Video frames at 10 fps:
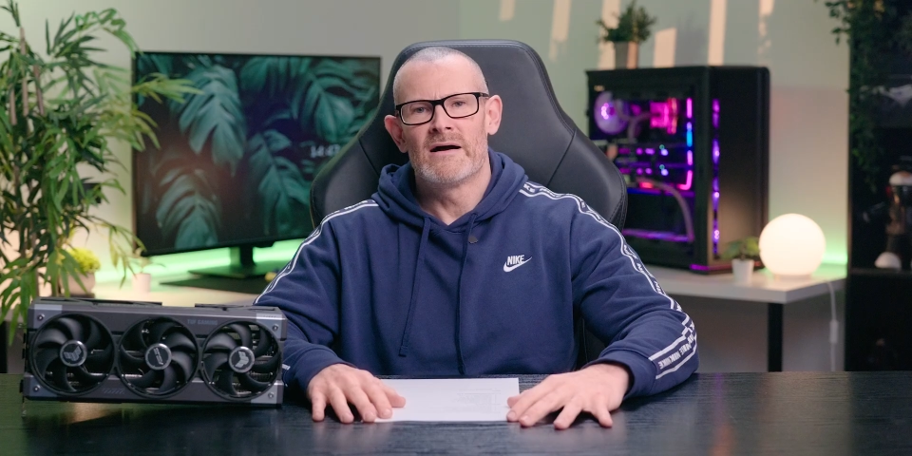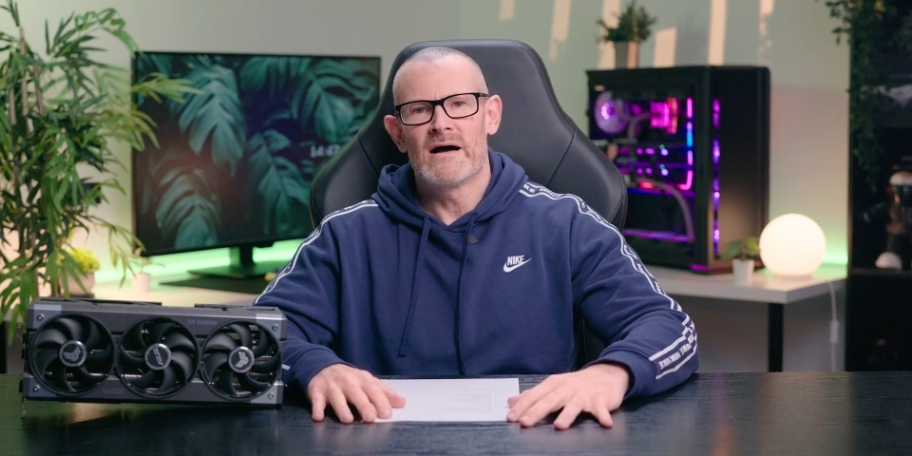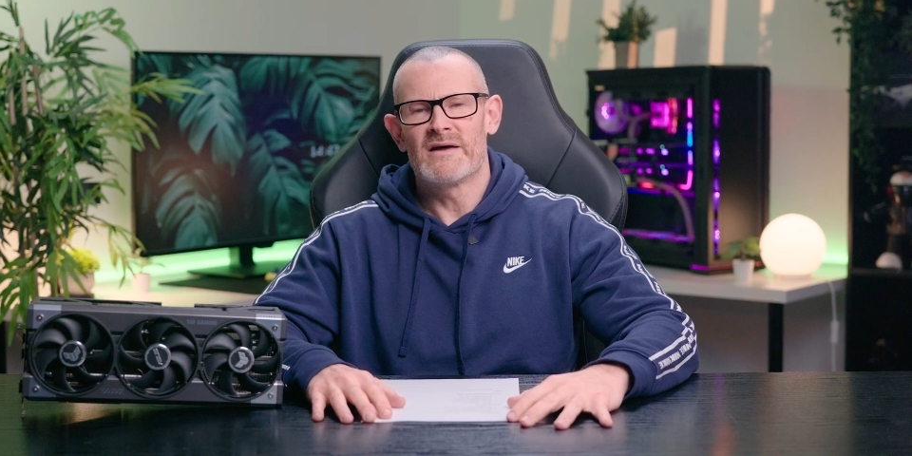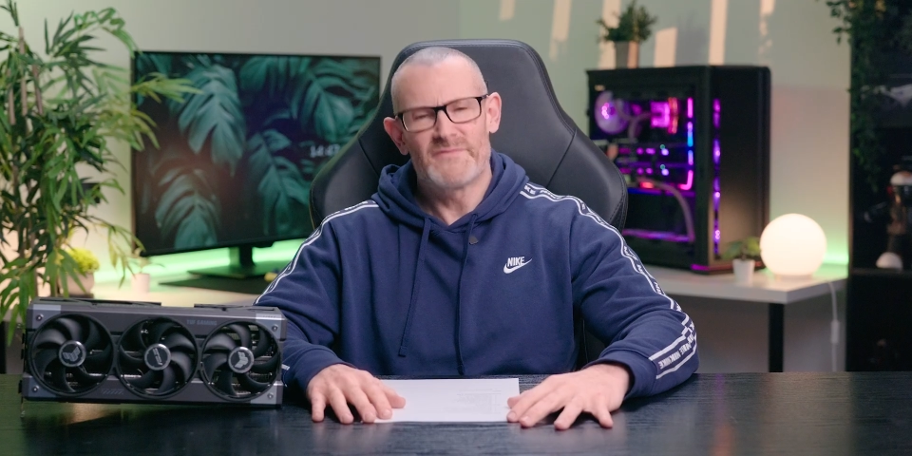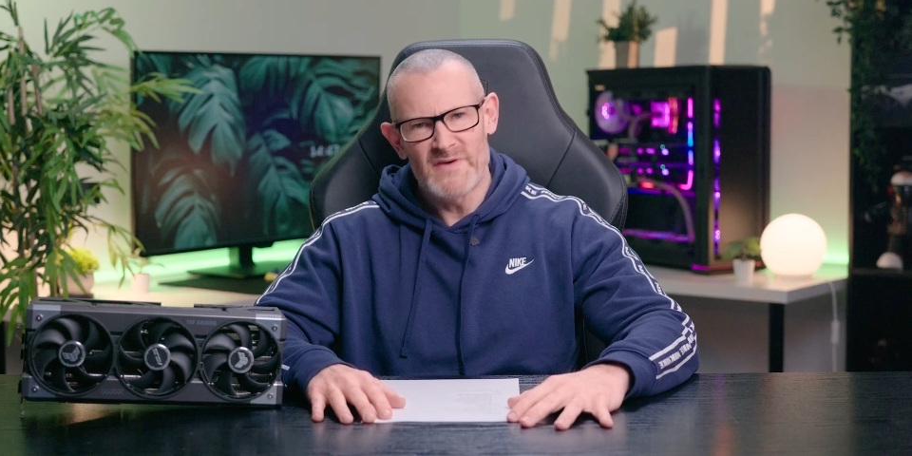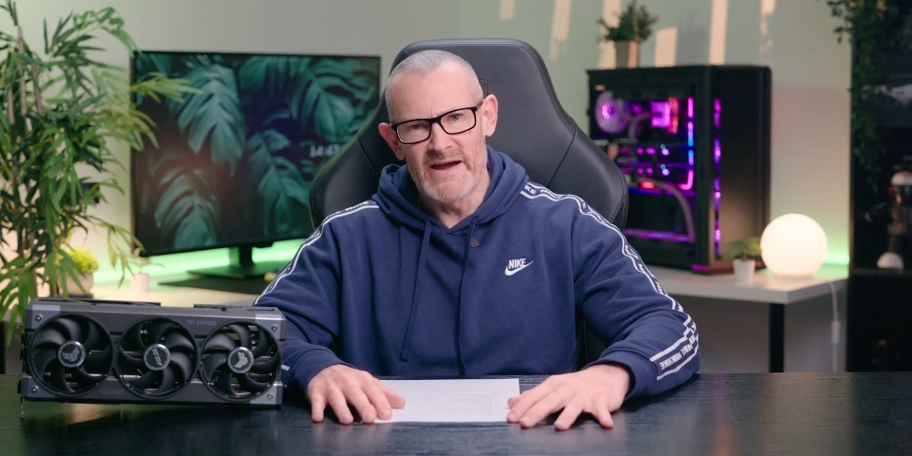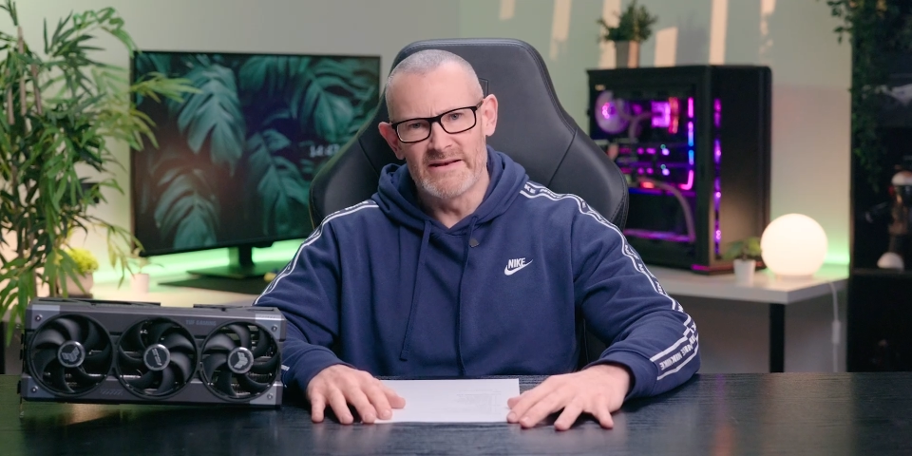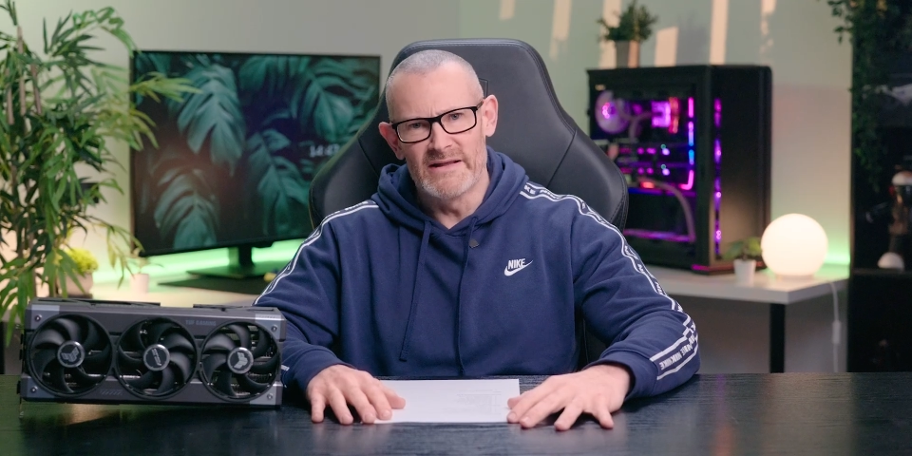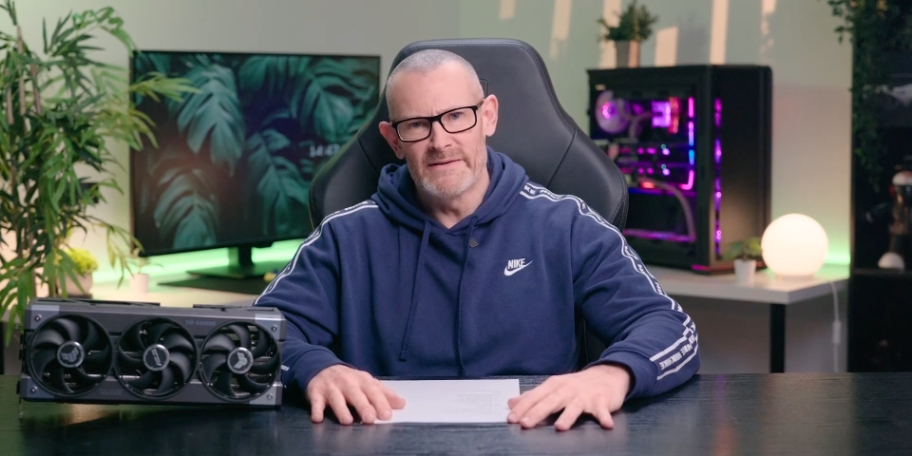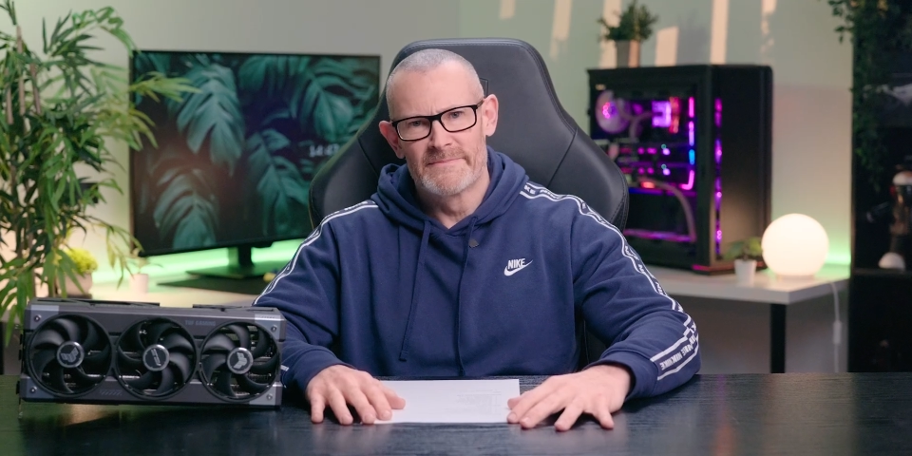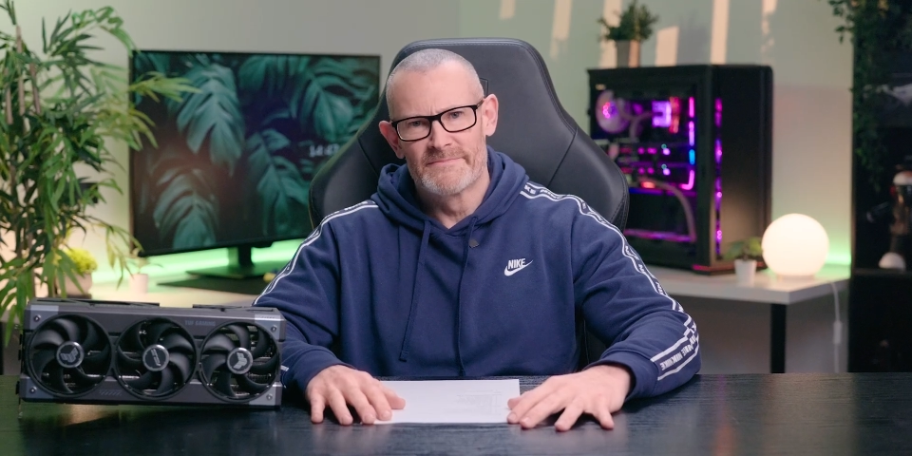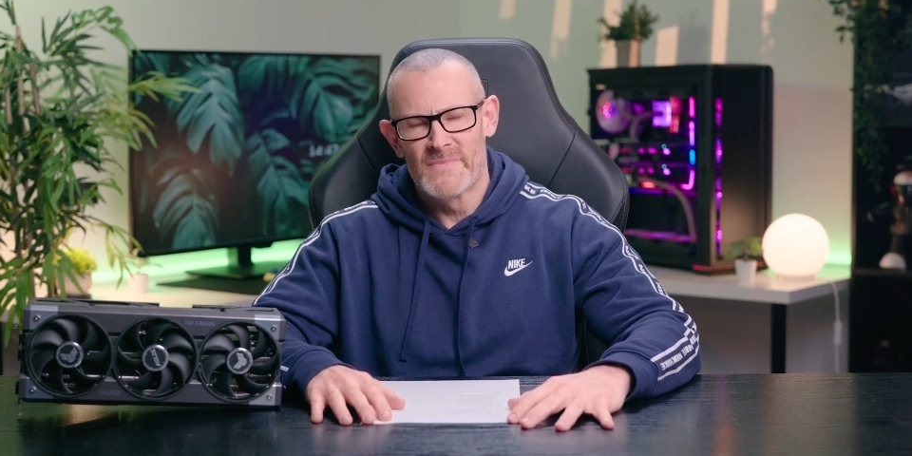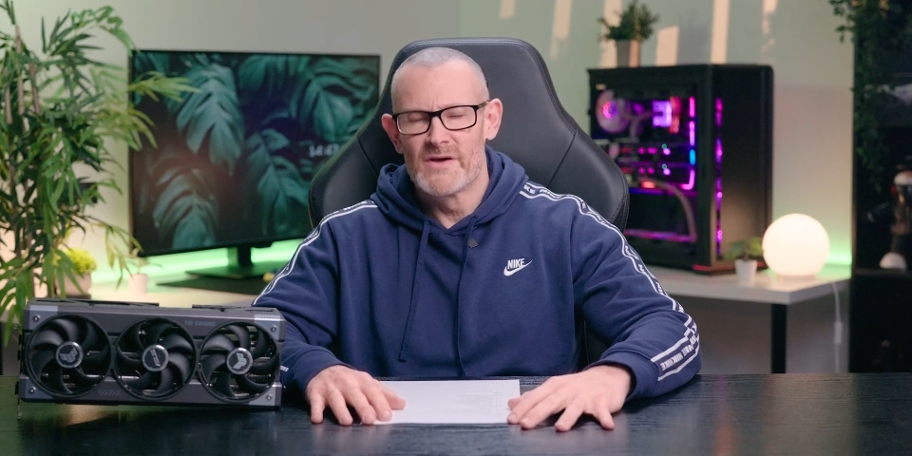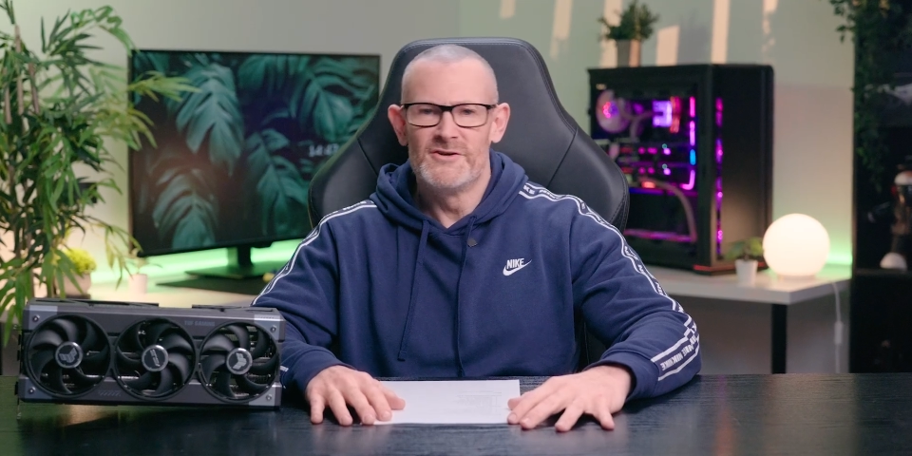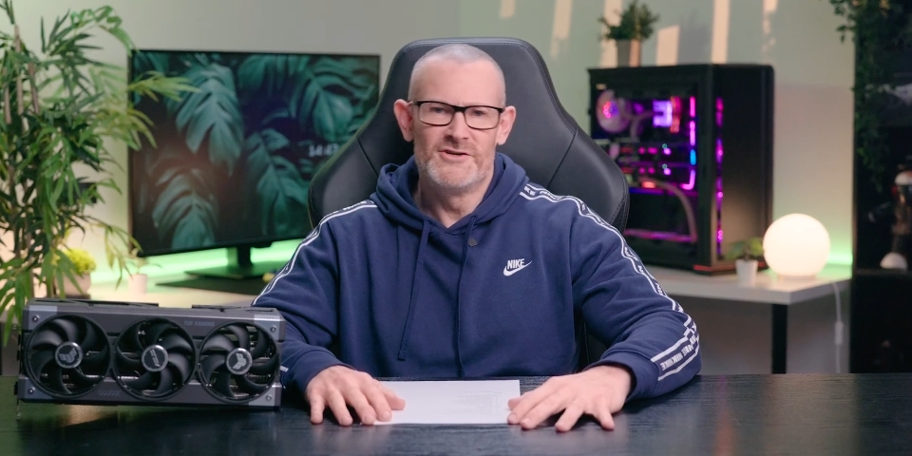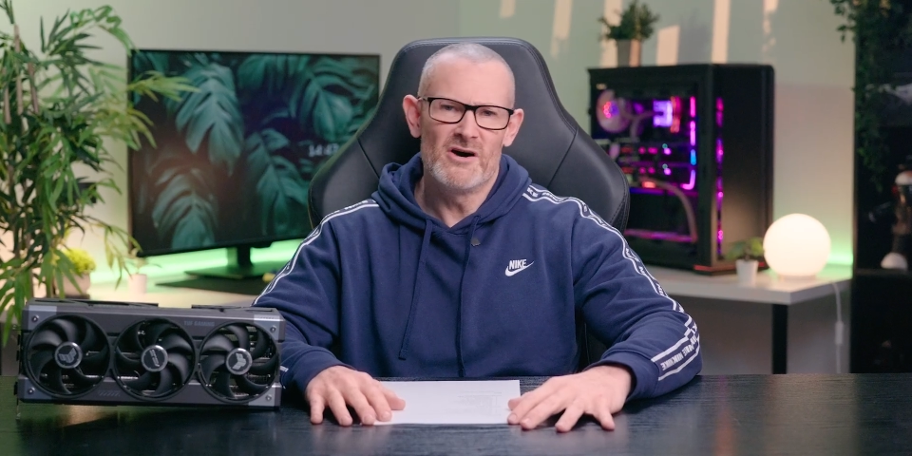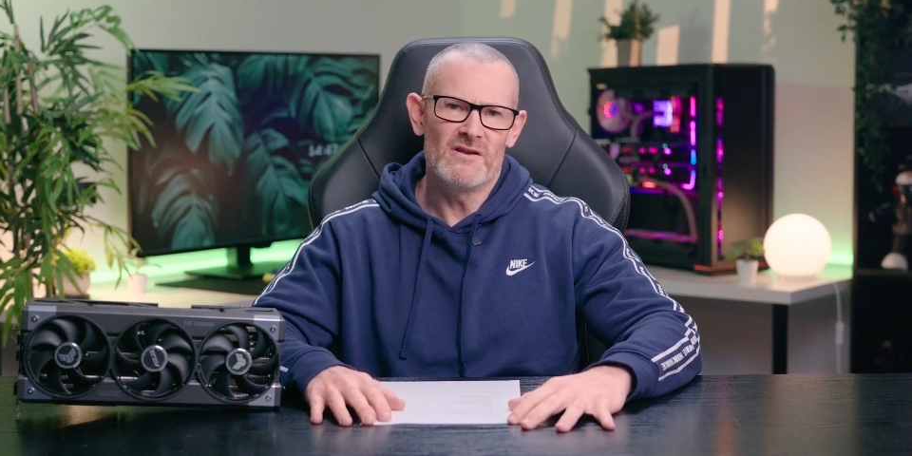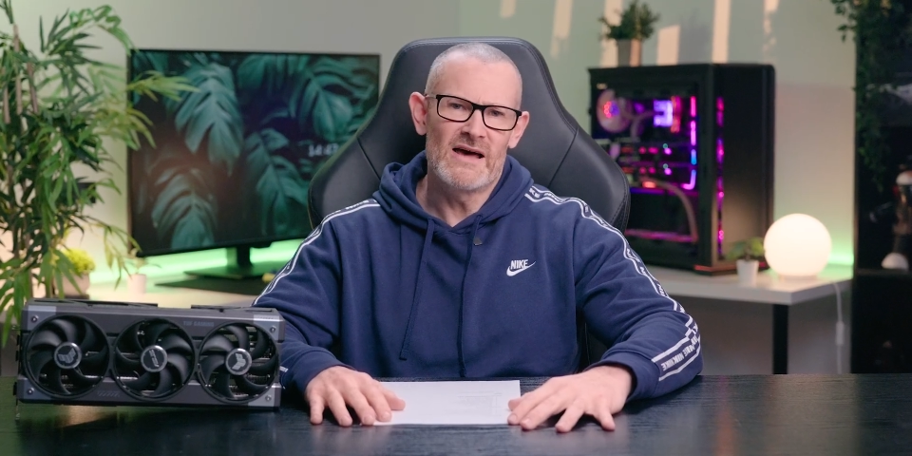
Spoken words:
And finally, don't